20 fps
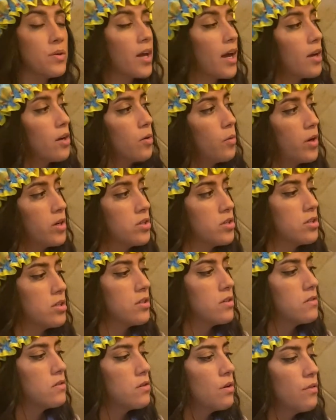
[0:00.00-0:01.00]
get
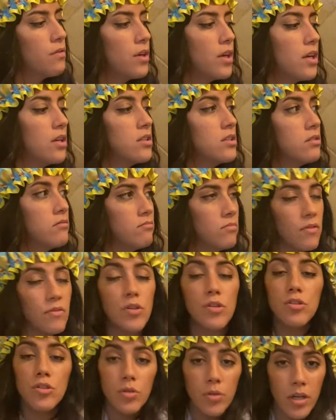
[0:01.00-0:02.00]
questions. So if you get if
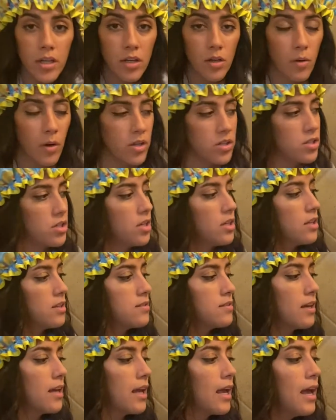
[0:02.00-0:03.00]
you do get a question
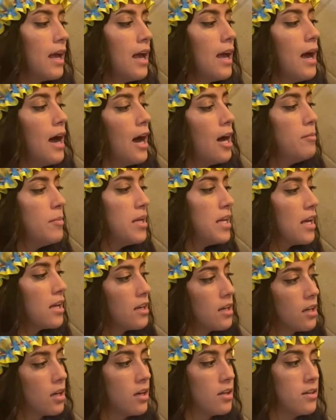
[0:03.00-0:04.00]
that's like, how many
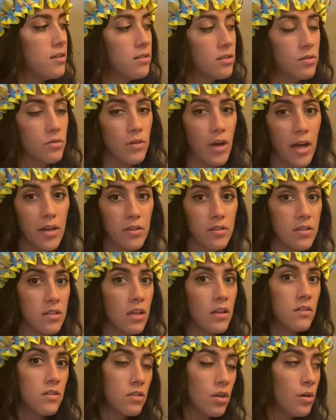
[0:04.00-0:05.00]
anacondas and
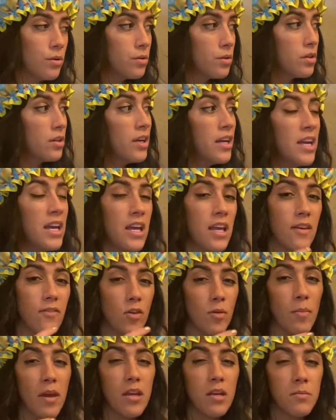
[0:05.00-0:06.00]
rattlesnakes total? If
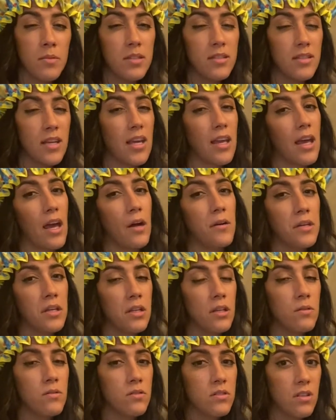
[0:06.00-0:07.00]
you make a mistake counting
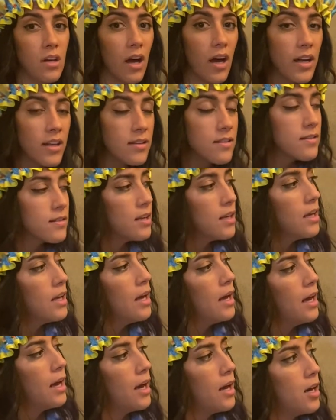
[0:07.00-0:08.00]
those dots,
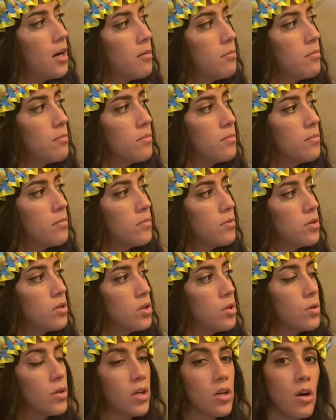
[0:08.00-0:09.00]
um,
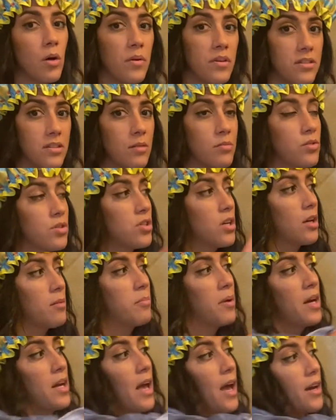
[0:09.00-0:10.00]
you can always double check
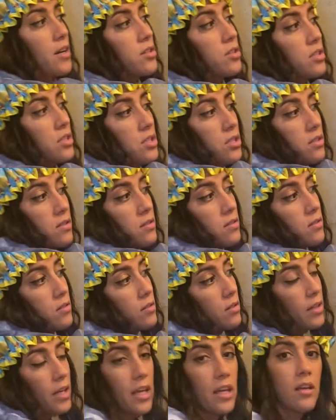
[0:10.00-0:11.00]
by actually just
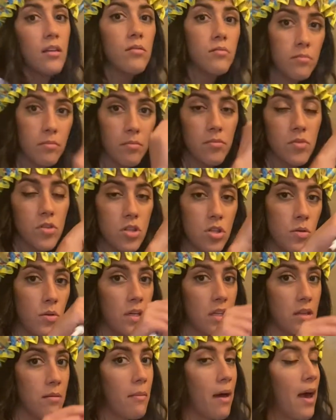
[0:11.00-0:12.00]
like
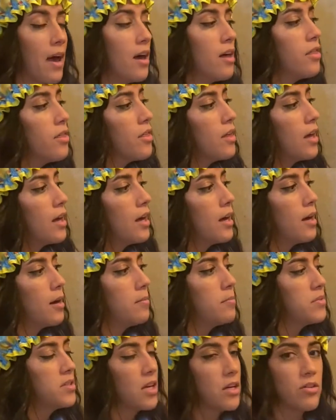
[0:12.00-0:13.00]
doing the math,
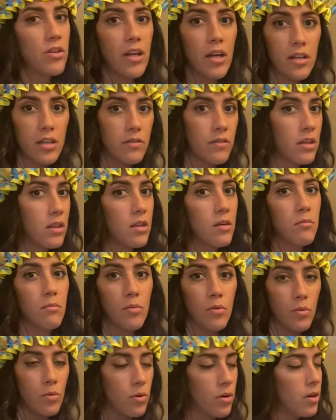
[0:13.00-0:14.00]
um, standard
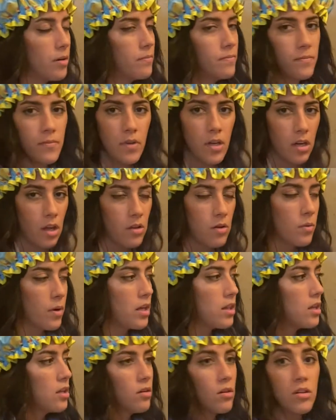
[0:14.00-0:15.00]
algorithm, or another way
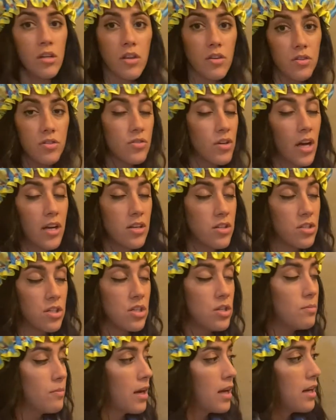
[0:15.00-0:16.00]
that another strategy
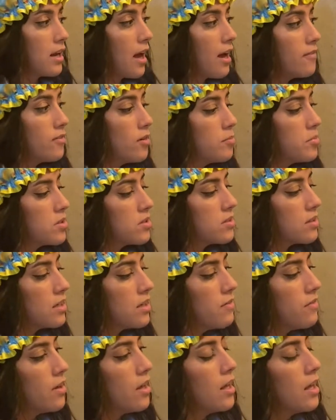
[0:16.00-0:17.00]
you might have up your
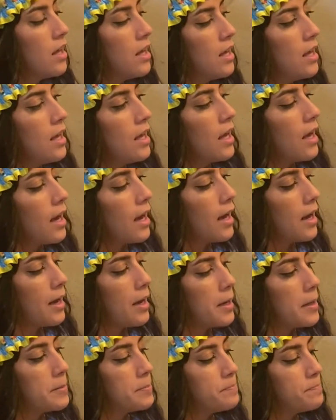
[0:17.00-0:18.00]
sleeve.
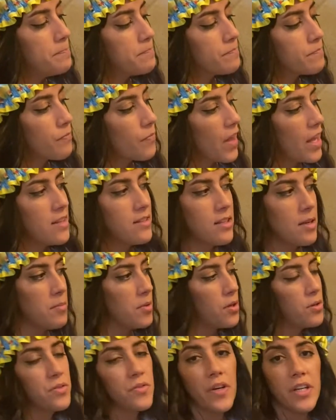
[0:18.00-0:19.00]
Um, and same
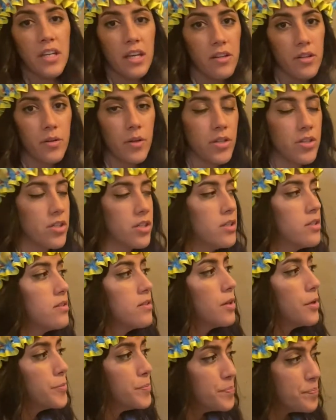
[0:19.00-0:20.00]
goes for any other questions.
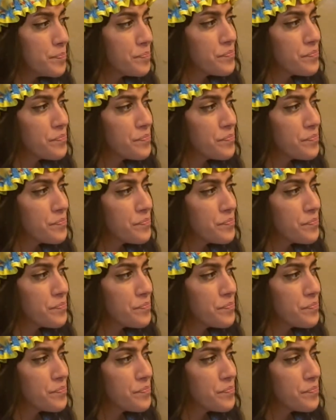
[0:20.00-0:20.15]
So,